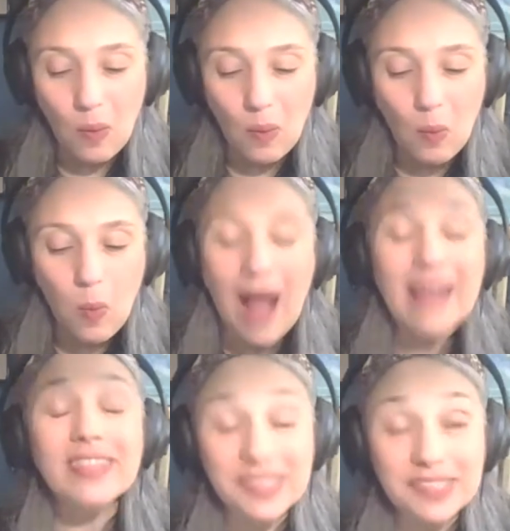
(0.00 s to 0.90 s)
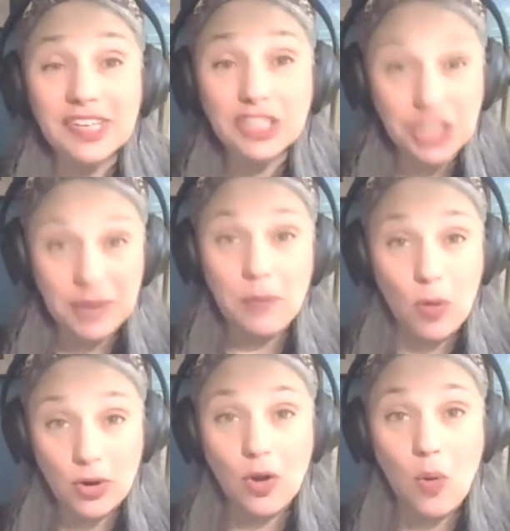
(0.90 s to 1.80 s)
why this is such an
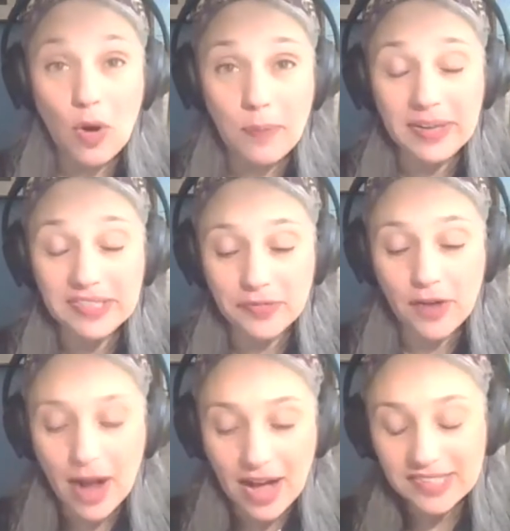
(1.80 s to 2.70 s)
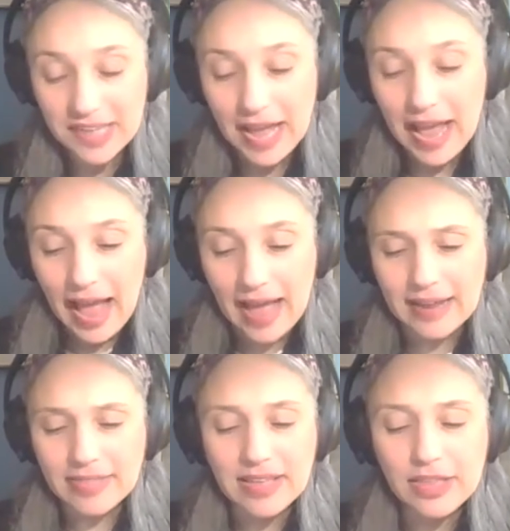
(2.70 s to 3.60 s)
important corpus for us. Mm-hmm. And I
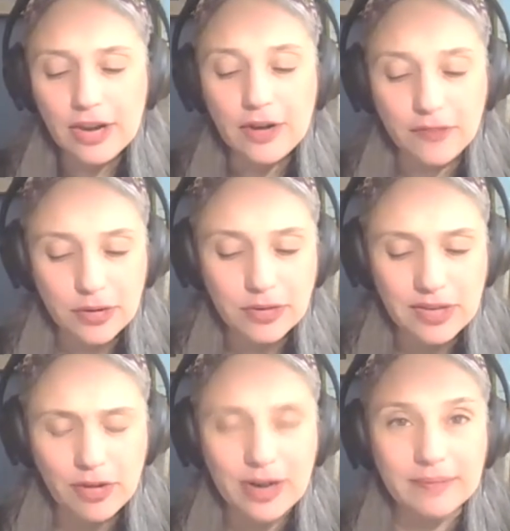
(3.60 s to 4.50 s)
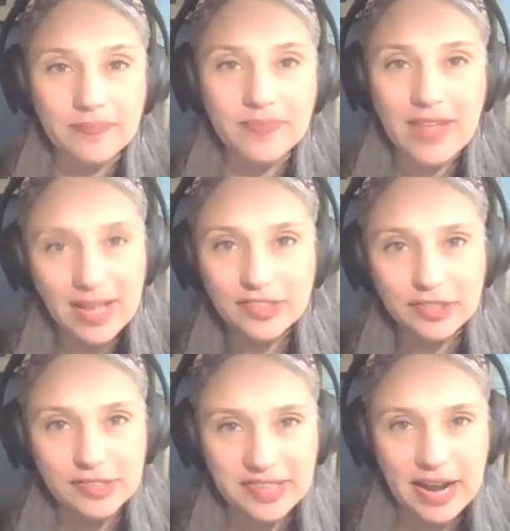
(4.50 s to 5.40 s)
think there are a few different
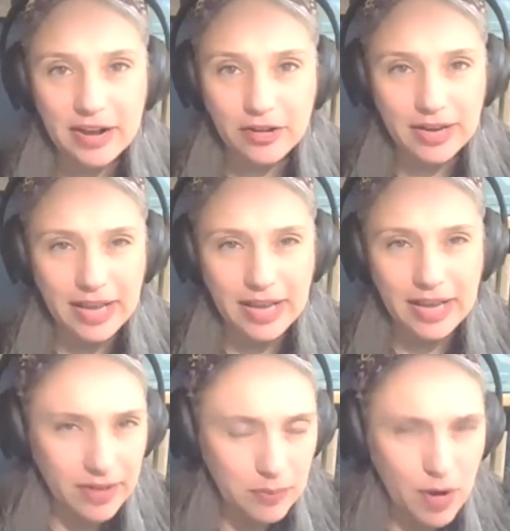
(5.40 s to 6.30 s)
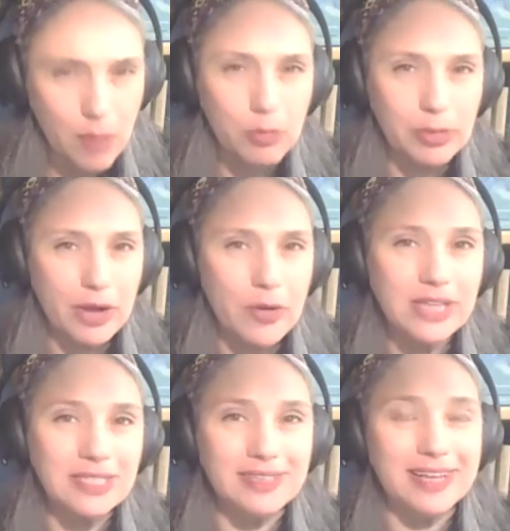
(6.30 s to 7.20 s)
answers that I could give. And I'm probably going
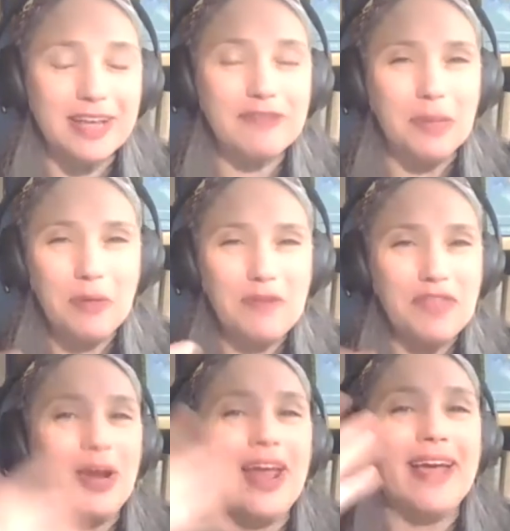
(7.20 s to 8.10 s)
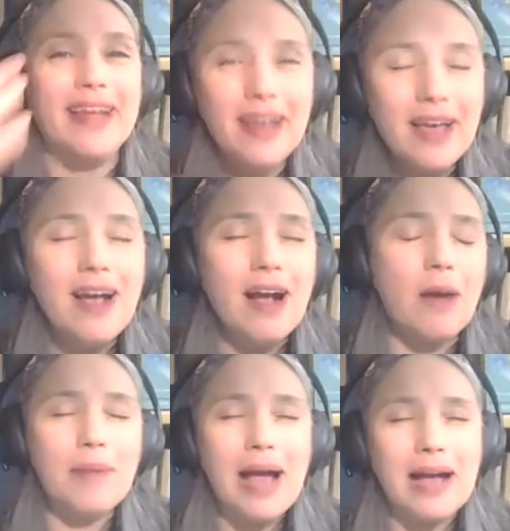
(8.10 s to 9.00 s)
to give some of them when I
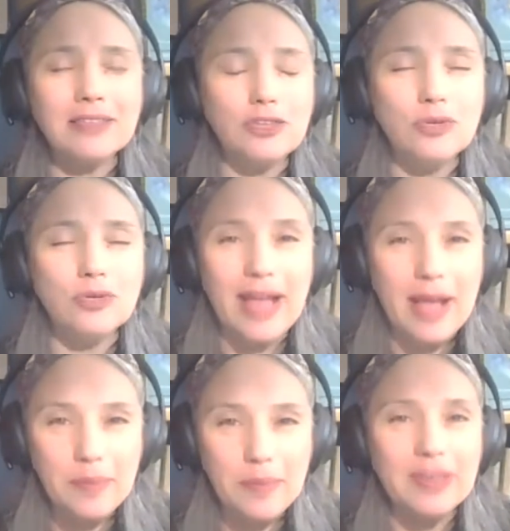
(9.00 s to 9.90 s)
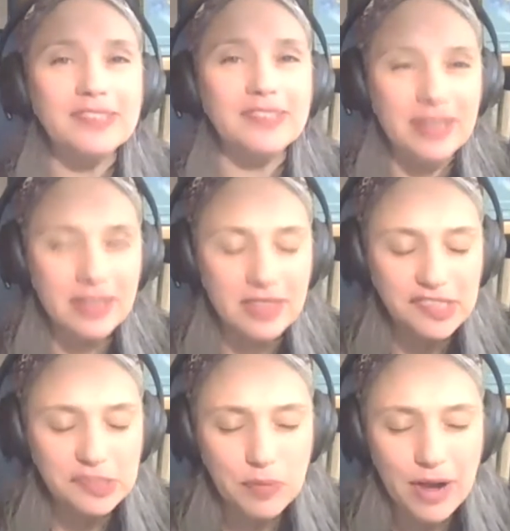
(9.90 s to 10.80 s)
come back to campus in the
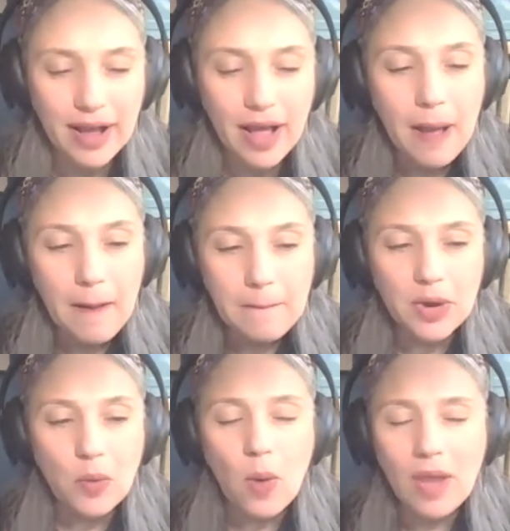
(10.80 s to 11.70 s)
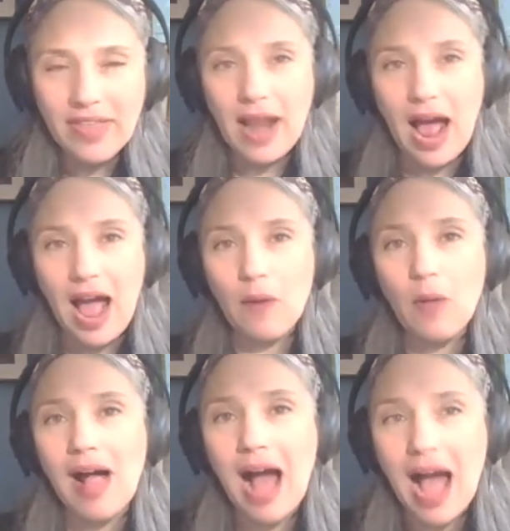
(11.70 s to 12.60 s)
spring. But mm-hmm. one that I
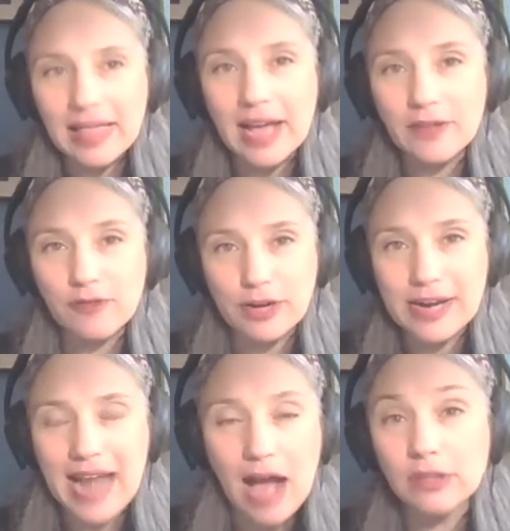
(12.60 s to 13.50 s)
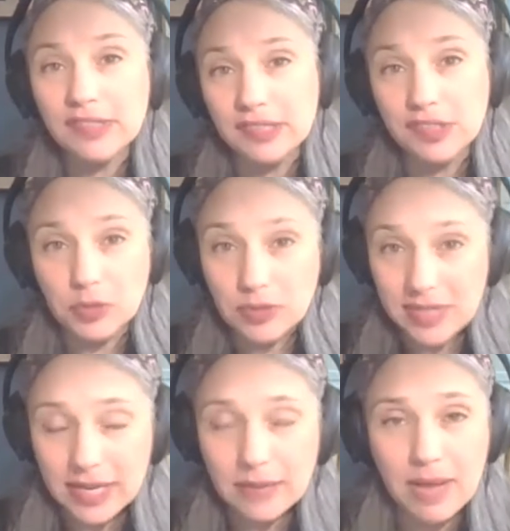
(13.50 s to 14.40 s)
will highlight for now, since you
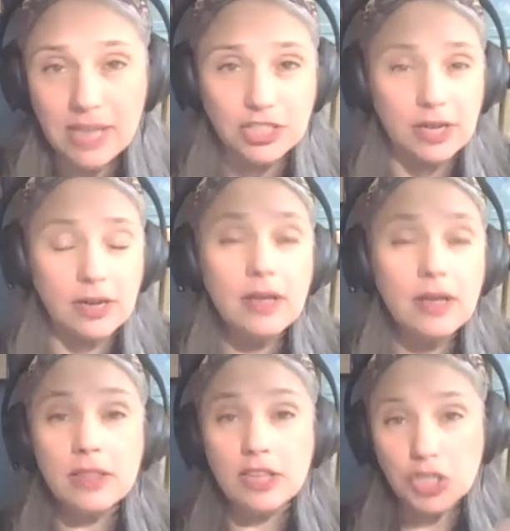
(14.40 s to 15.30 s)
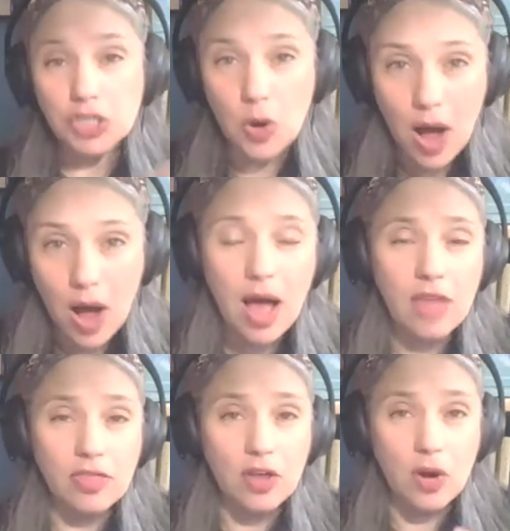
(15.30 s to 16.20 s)
did mention the
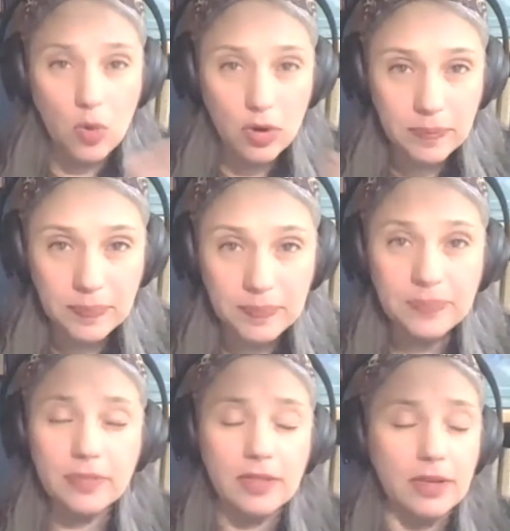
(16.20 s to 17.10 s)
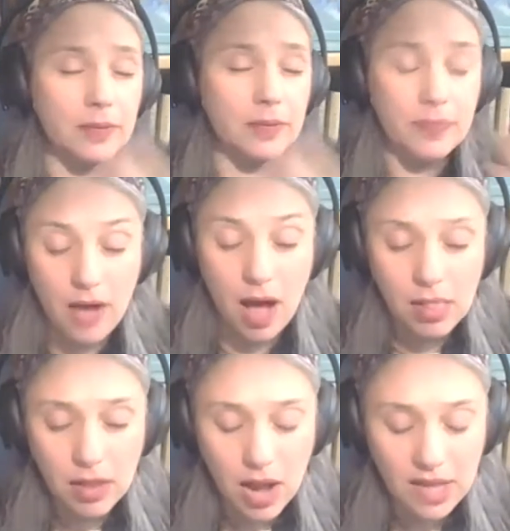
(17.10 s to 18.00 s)
Shoah, the Horban, the, the
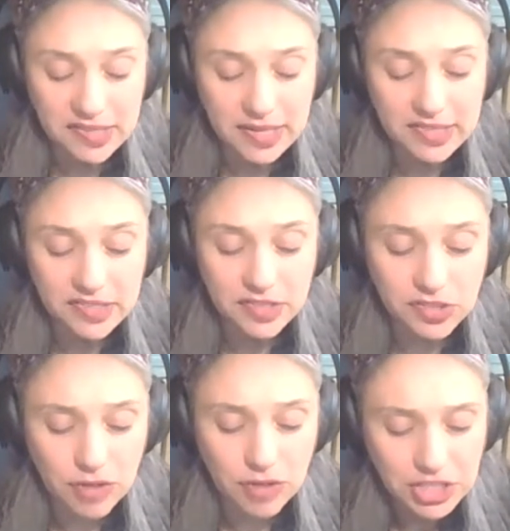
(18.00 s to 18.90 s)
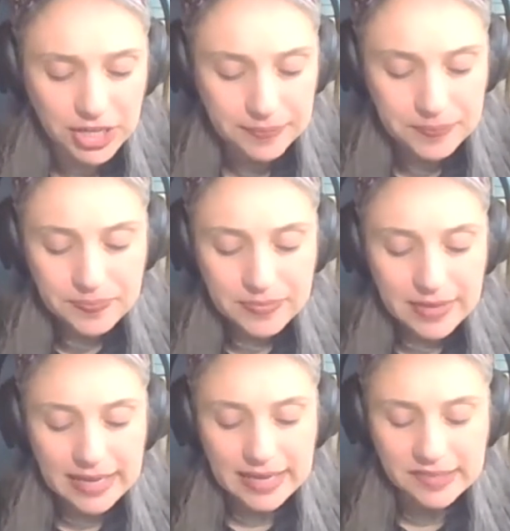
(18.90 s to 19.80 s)
Holocaust, and its destruction,
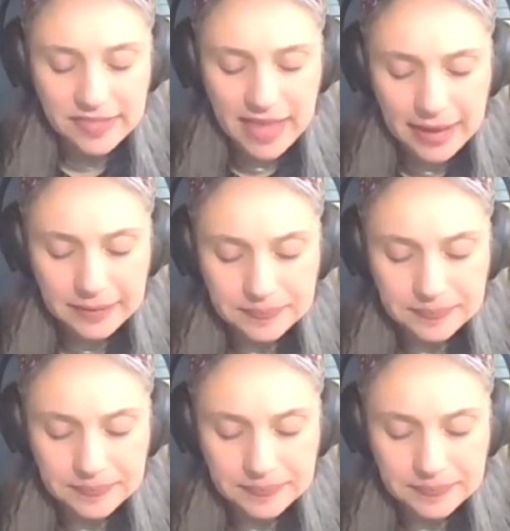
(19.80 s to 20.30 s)
is that